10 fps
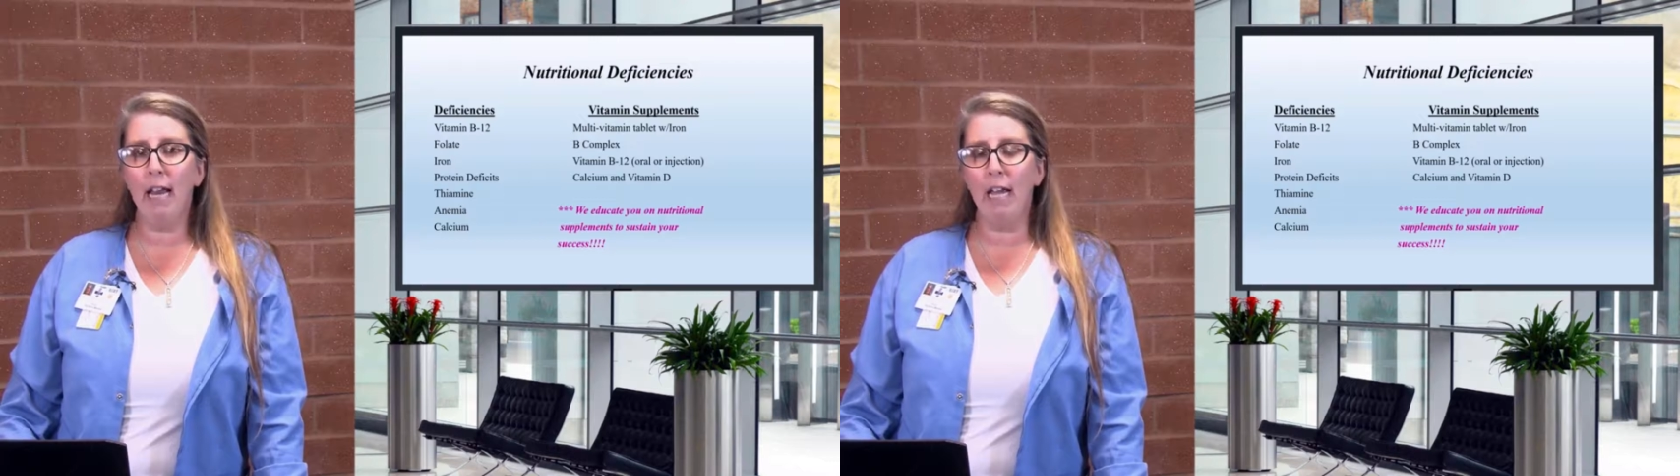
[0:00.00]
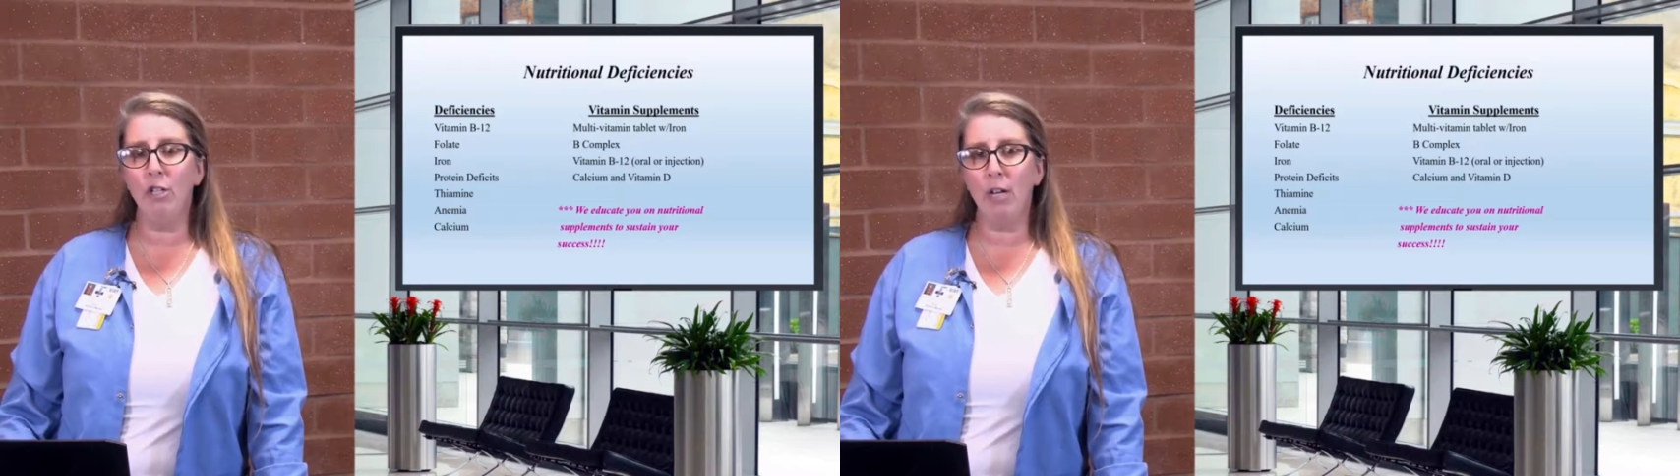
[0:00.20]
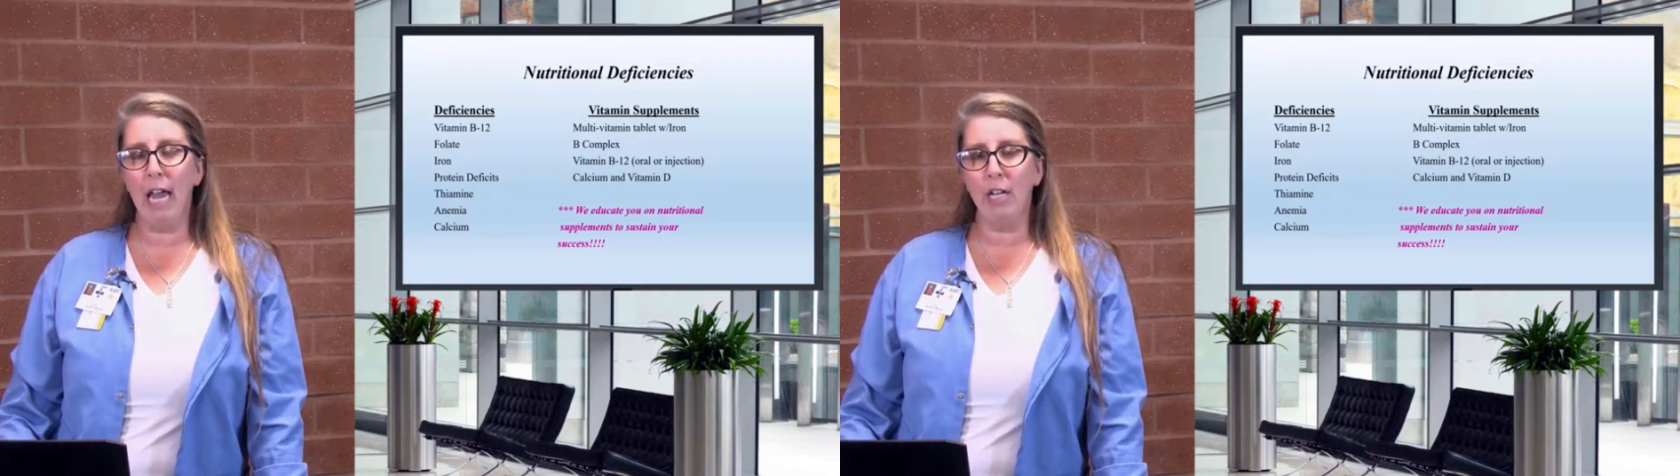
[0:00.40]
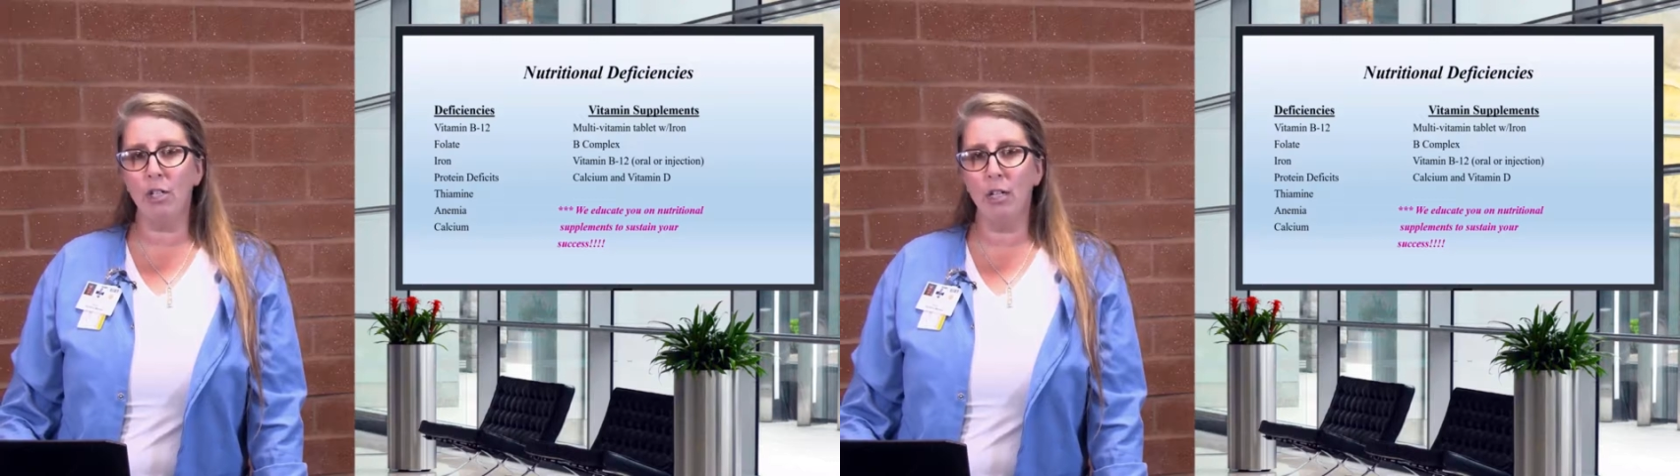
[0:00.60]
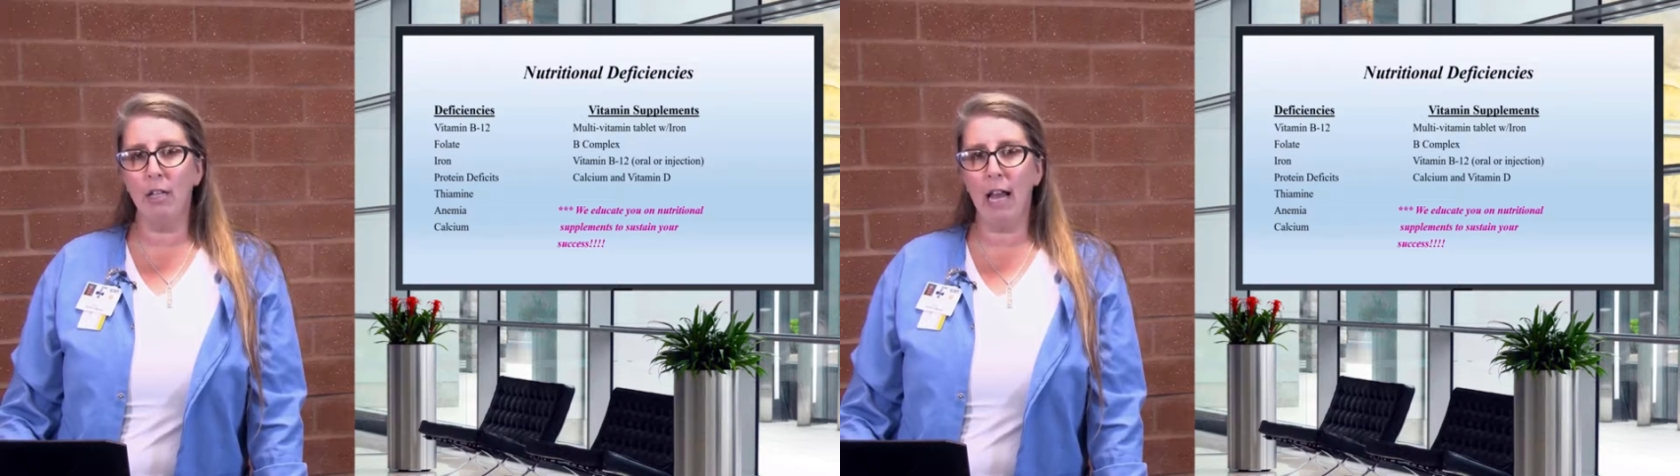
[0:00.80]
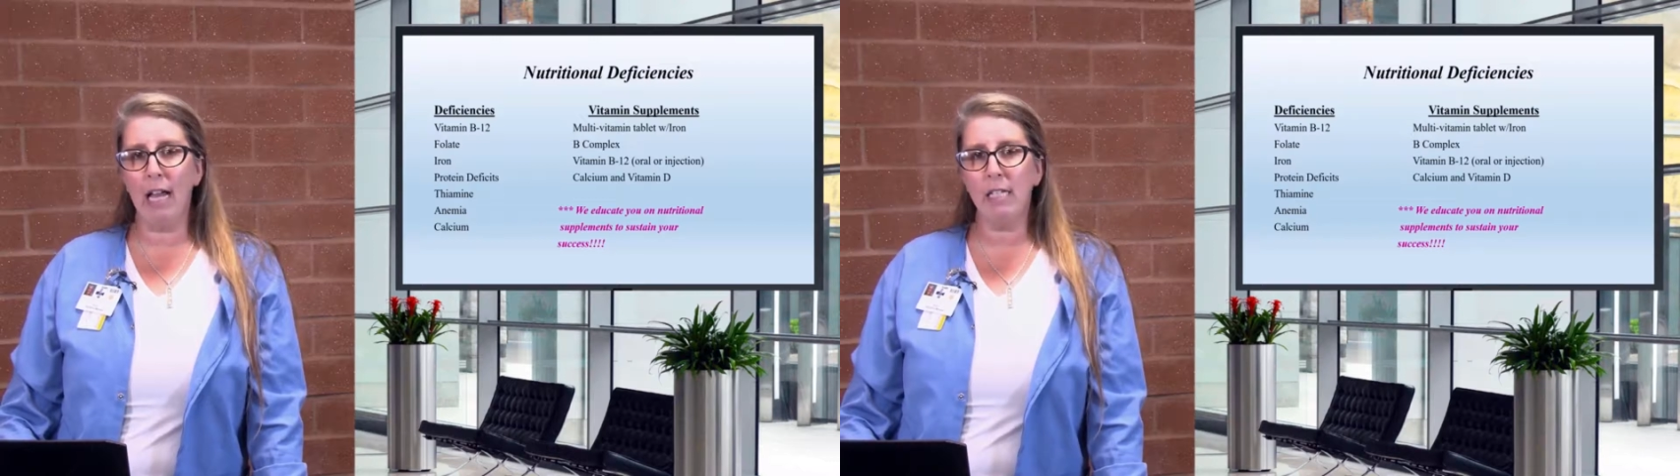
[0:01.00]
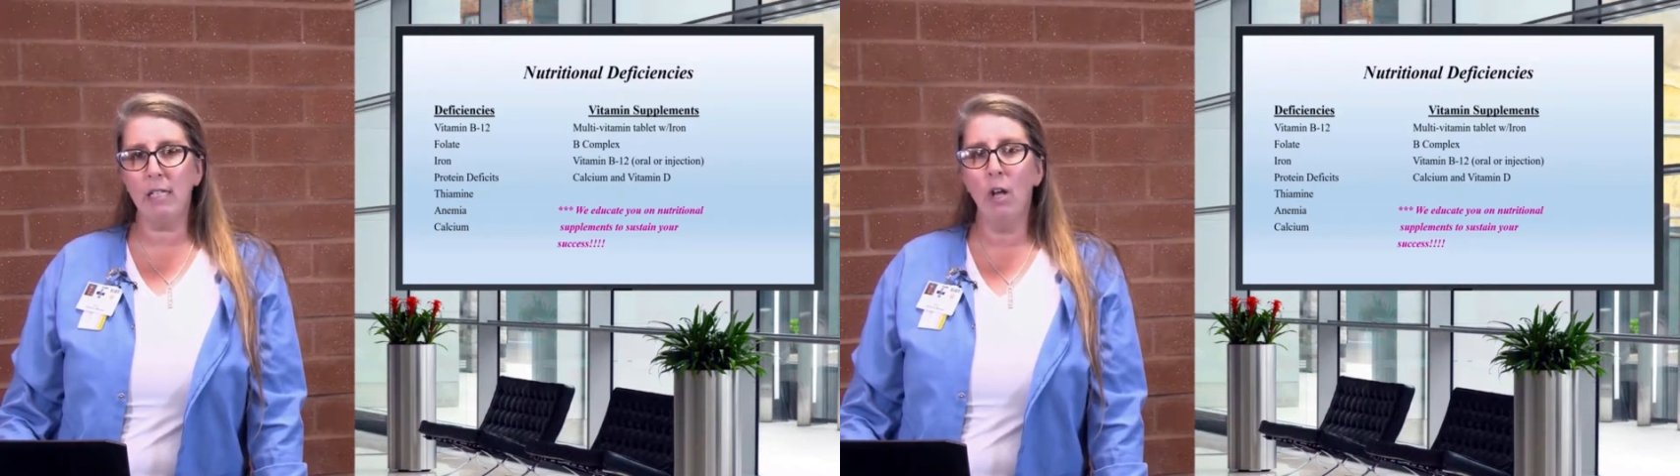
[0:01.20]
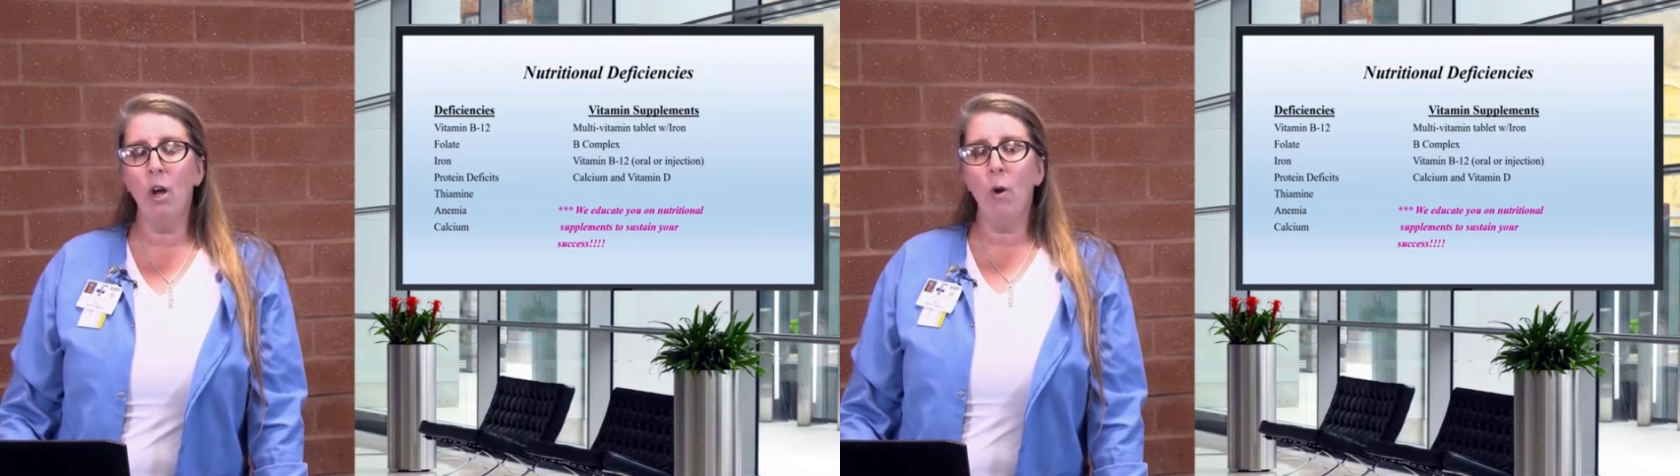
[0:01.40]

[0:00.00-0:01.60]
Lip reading: an education class